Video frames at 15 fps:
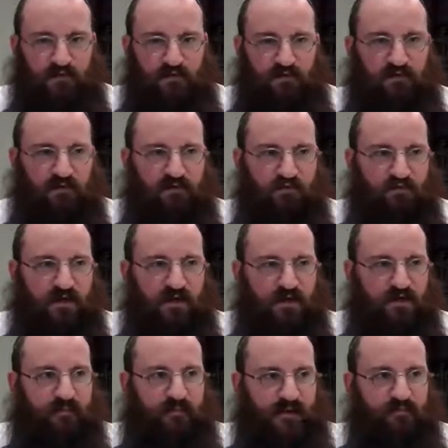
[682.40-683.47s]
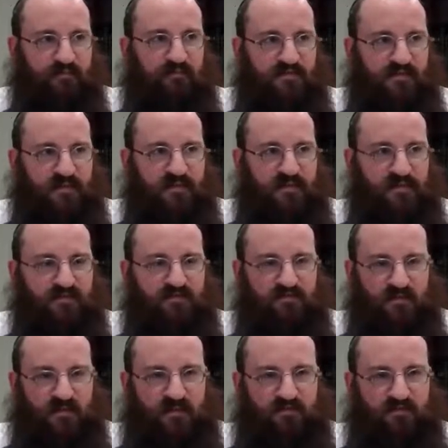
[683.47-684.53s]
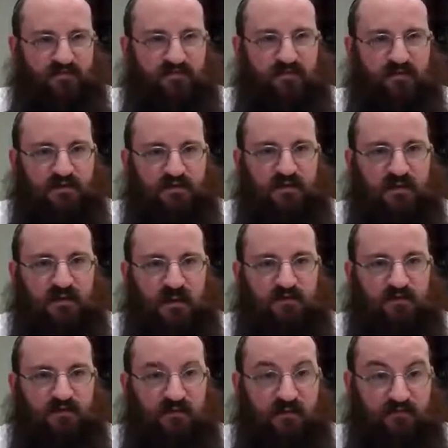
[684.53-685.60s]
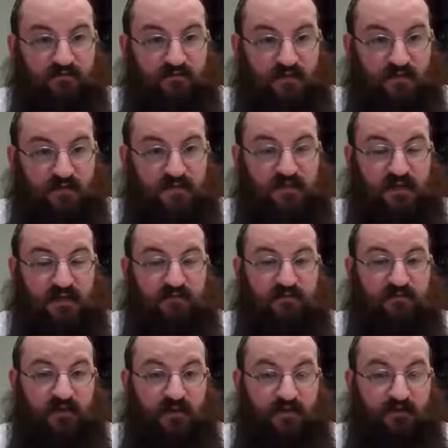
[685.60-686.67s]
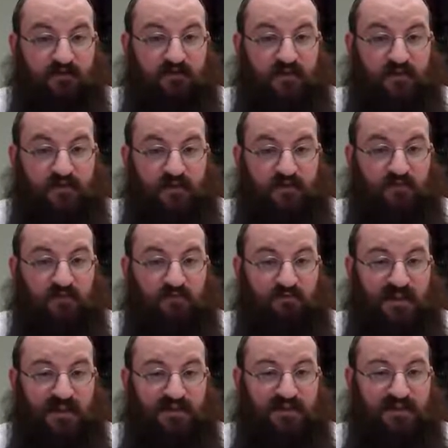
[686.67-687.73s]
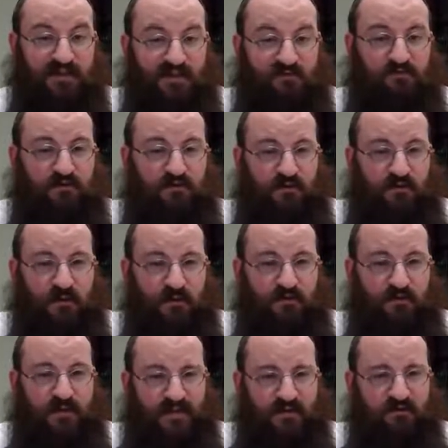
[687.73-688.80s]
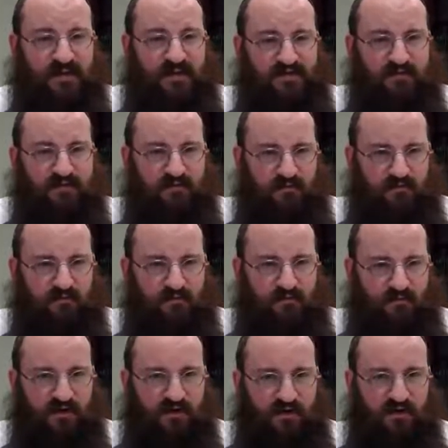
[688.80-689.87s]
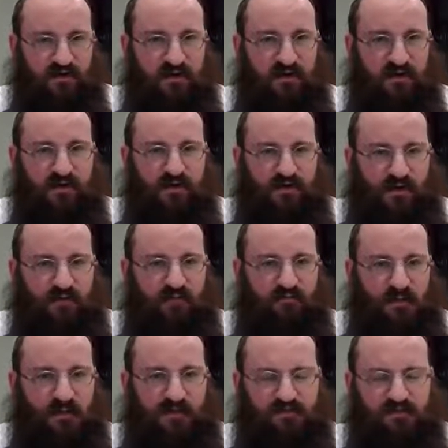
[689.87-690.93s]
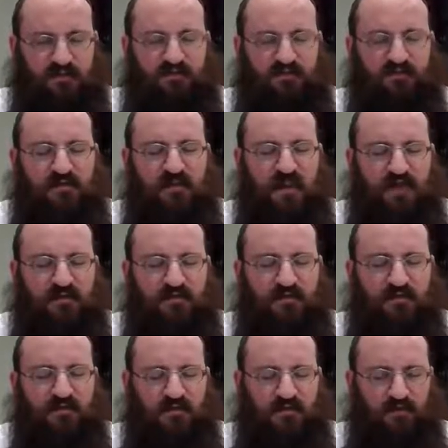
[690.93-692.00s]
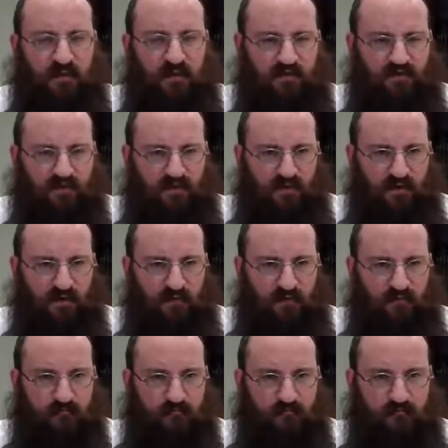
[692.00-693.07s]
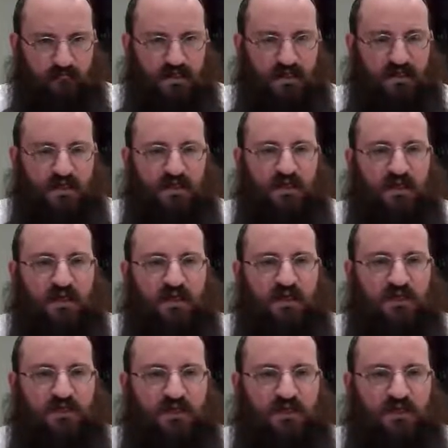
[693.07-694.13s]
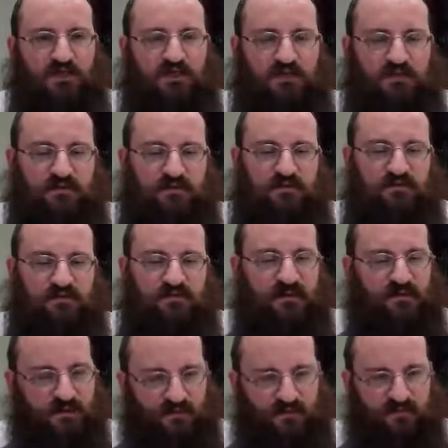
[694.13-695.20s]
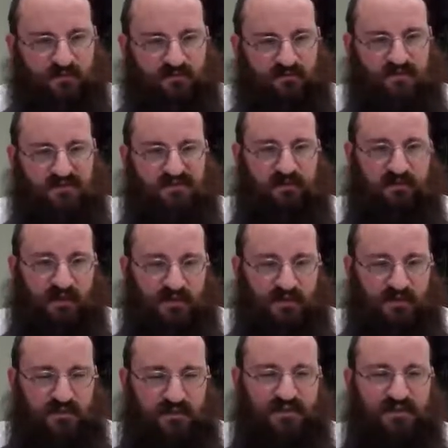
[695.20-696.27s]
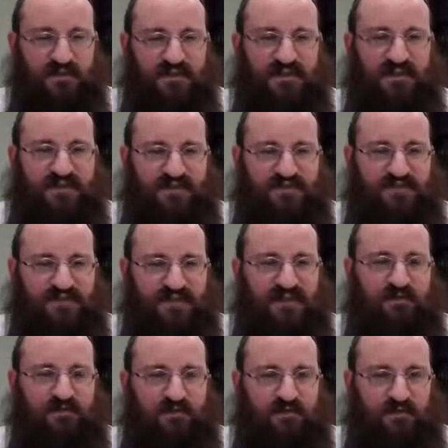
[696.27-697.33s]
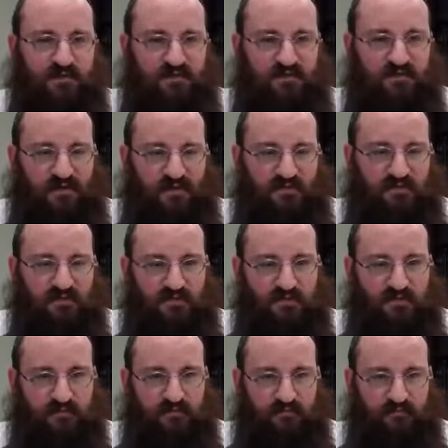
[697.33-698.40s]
to bring about feelings of love and reverence and fear of Hashem directly into your heart, not passing through the brain, not passing through the analytical part of the brain, then each session of inspiration is a standalone experience.